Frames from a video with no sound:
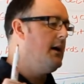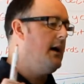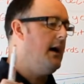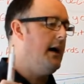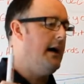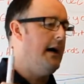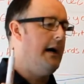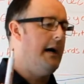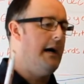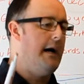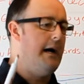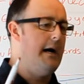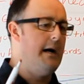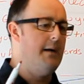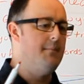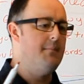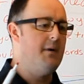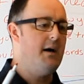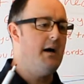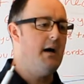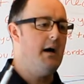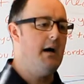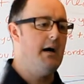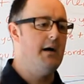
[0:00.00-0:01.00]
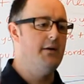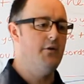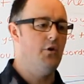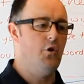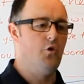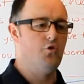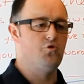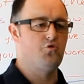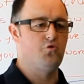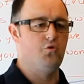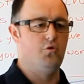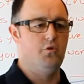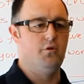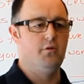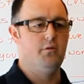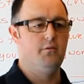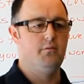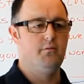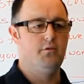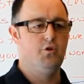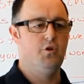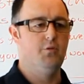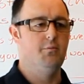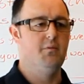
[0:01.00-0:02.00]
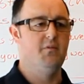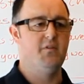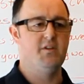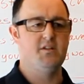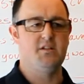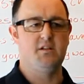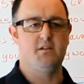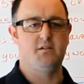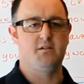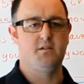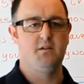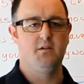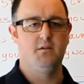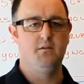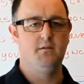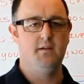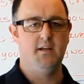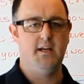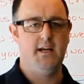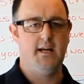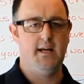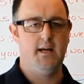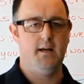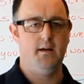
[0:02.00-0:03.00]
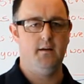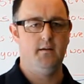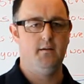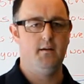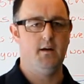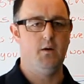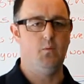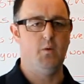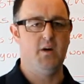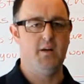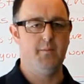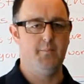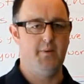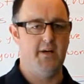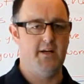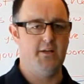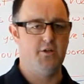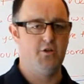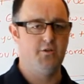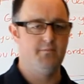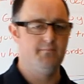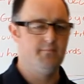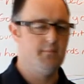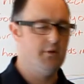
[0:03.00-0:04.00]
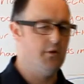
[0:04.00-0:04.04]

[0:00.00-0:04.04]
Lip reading: and also human visitors hate a white page.